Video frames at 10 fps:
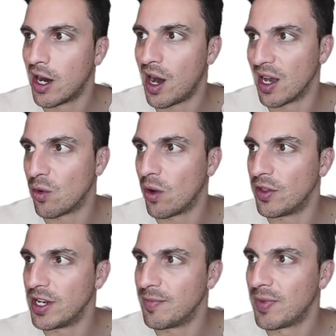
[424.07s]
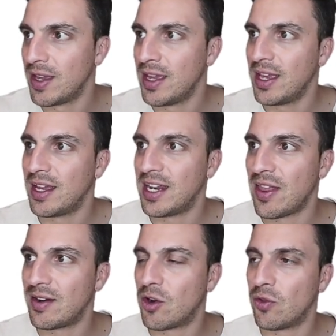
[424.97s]
high quality.
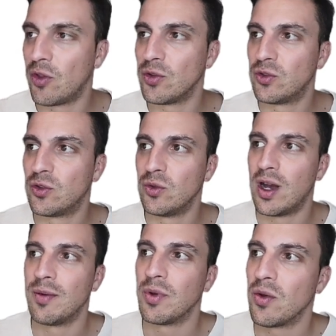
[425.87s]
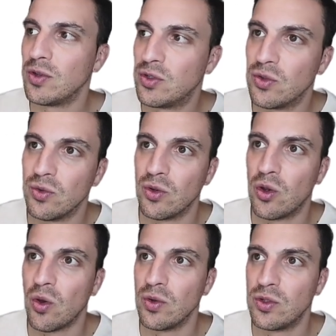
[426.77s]
Now that I've got those two, I'm going to
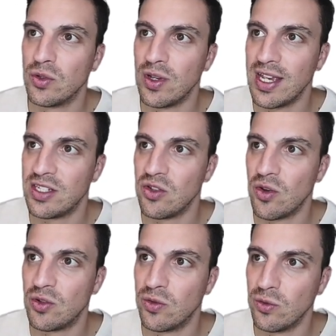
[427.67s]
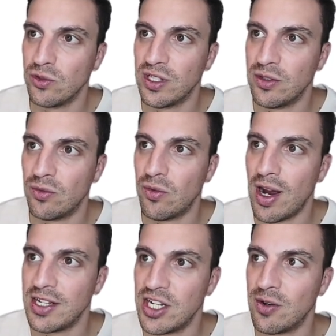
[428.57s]
go to SEO tools and
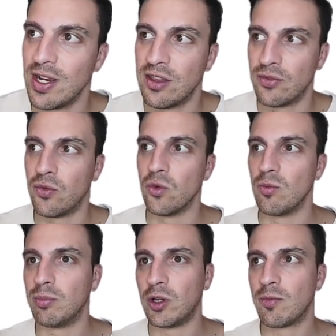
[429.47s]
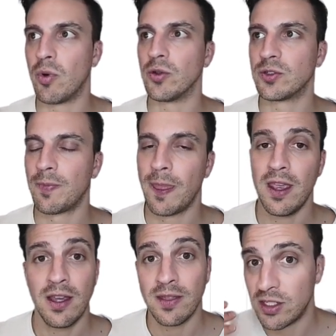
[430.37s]
generate the full blog post.
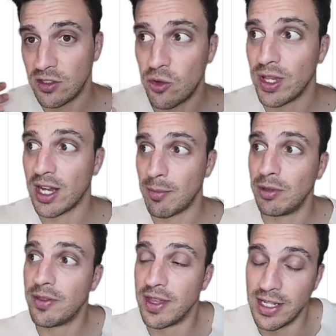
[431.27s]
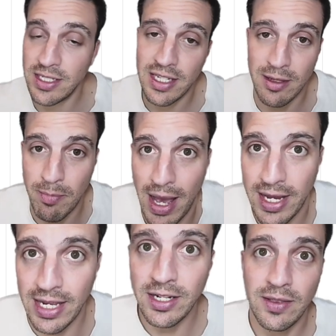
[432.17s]
This is doing a couple of things in the
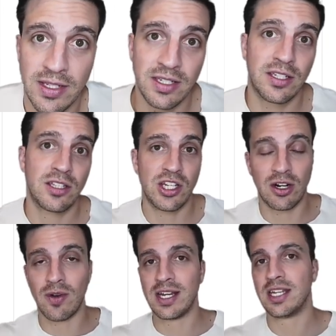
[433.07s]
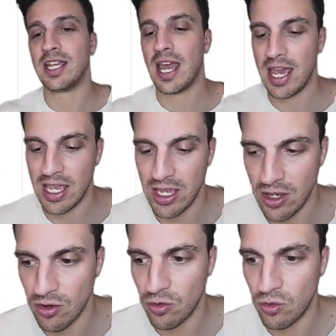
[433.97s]
back end. This is generating
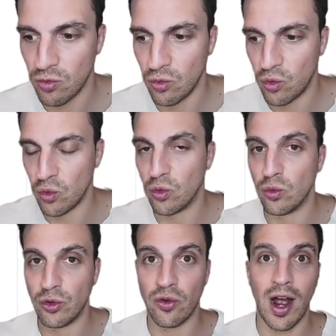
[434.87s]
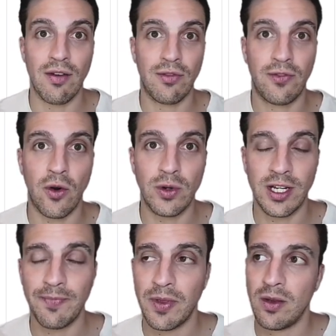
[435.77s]
a Google Drive
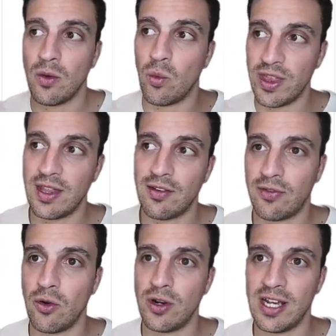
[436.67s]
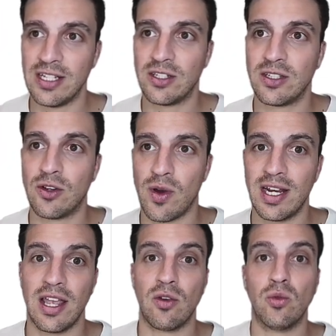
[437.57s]
folder. Within that folder, it's
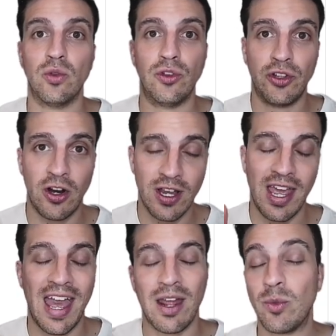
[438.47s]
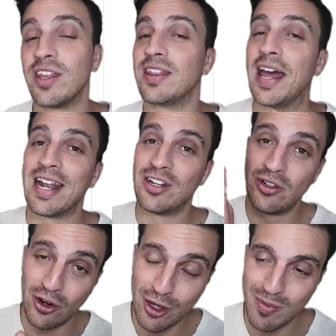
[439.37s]
creating a Google Doc, and within that
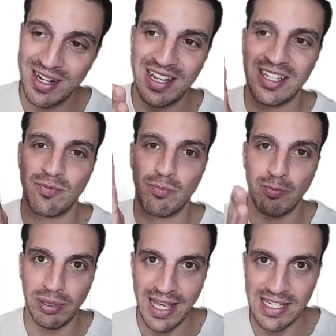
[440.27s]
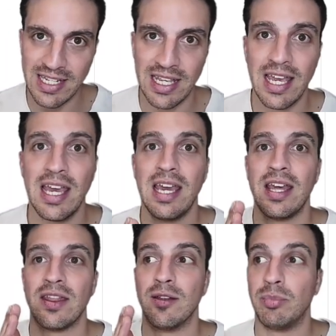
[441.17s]
document, it's placing
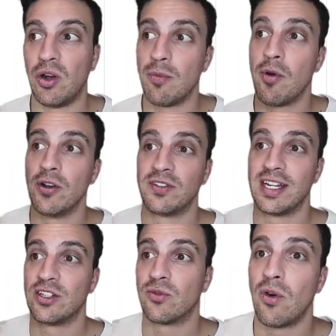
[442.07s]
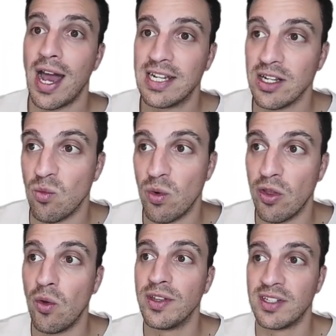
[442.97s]
the blog post that it's writing with
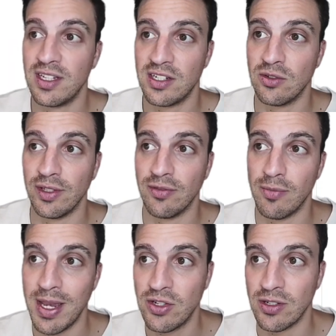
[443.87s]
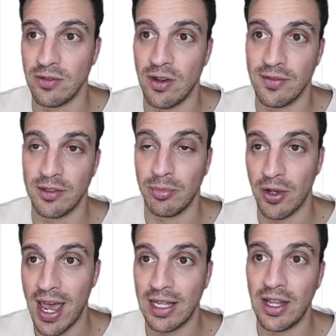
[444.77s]
all this additional information, as the
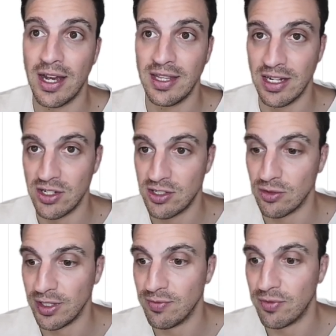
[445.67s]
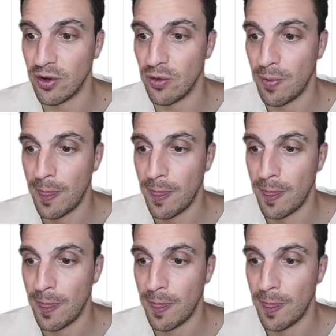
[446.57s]
blog outline, the additional info,